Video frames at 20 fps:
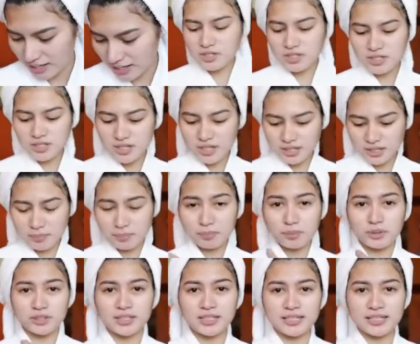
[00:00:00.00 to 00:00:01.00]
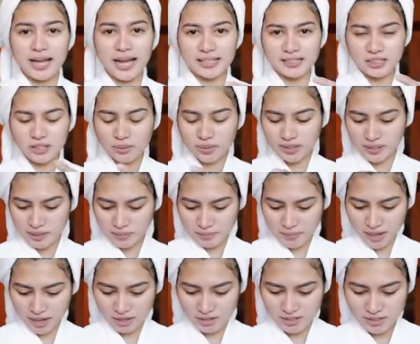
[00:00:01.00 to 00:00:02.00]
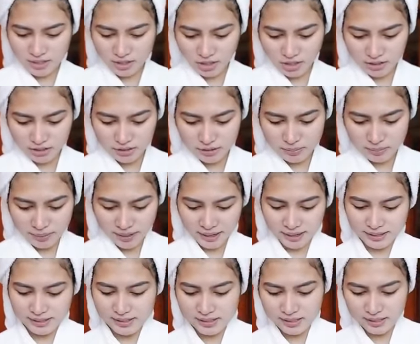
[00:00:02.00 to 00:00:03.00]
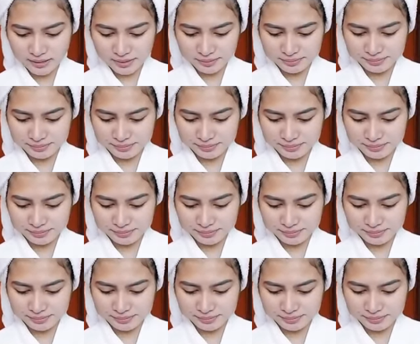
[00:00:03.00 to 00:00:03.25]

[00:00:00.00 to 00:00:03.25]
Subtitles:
I'm just gonna put an adequate amount sa cotton pad.